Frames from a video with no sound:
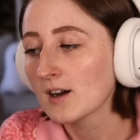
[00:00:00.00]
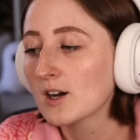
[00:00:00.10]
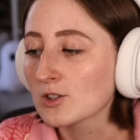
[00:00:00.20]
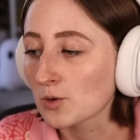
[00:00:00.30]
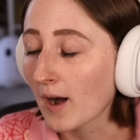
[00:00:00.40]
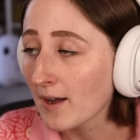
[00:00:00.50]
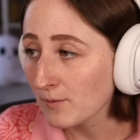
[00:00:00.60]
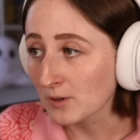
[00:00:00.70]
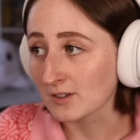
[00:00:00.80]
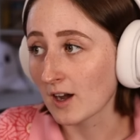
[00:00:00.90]
So I
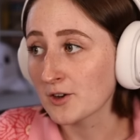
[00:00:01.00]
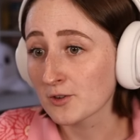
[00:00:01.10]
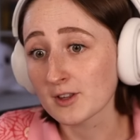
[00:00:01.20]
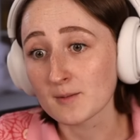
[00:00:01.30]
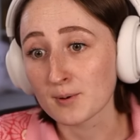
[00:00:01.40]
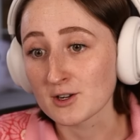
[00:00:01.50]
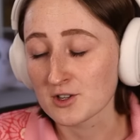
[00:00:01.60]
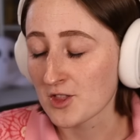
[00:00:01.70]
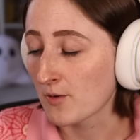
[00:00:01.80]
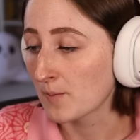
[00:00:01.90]
was under the impression
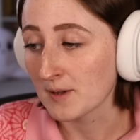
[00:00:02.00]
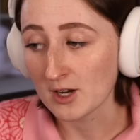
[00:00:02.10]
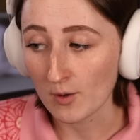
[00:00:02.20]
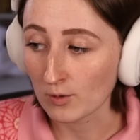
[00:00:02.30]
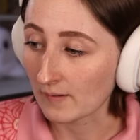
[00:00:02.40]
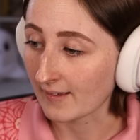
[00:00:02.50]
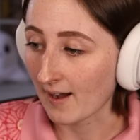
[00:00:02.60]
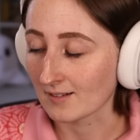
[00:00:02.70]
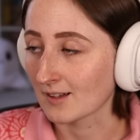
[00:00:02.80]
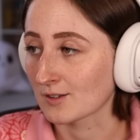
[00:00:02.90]
there would be no early
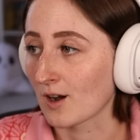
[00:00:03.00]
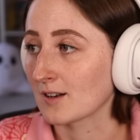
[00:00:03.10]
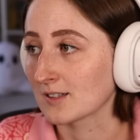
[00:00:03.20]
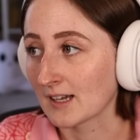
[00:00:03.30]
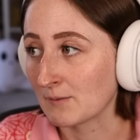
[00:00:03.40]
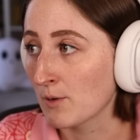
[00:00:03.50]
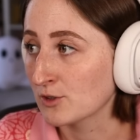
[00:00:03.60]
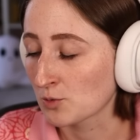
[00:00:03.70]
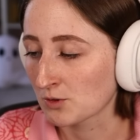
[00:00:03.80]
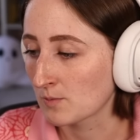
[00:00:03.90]
access content. We would
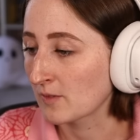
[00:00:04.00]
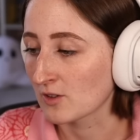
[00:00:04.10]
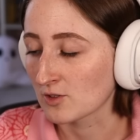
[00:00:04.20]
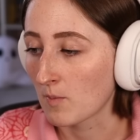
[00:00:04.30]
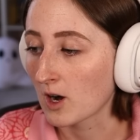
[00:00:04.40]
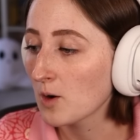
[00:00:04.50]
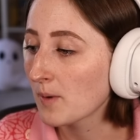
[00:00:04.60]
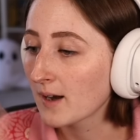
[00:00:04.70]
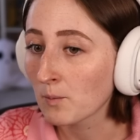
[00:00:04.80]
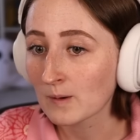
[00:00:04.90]
just be streaming this tomorrow,
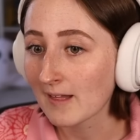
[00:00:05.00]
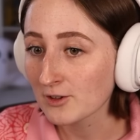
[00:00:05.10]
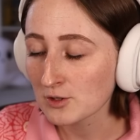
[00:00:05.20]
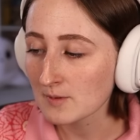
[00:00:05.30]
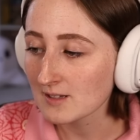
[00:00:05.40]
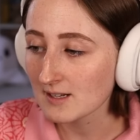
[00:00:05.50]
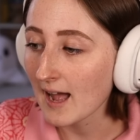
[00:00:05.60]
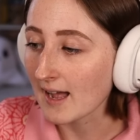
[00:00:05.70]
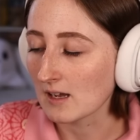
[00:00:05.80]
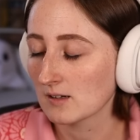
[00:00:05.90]
but we're allowed to stream with it
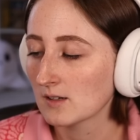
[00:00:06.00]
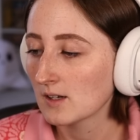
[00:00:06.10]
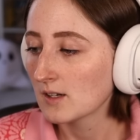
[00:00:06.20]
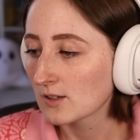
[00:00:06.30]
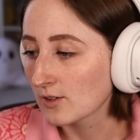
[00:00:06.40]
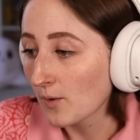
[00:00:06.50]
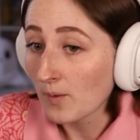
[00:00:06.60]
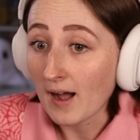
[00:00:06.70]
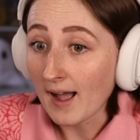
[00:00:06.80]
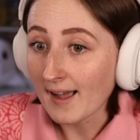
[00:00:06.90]
today. So
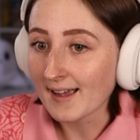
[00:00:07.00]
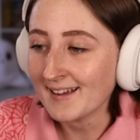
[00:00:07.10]
hi,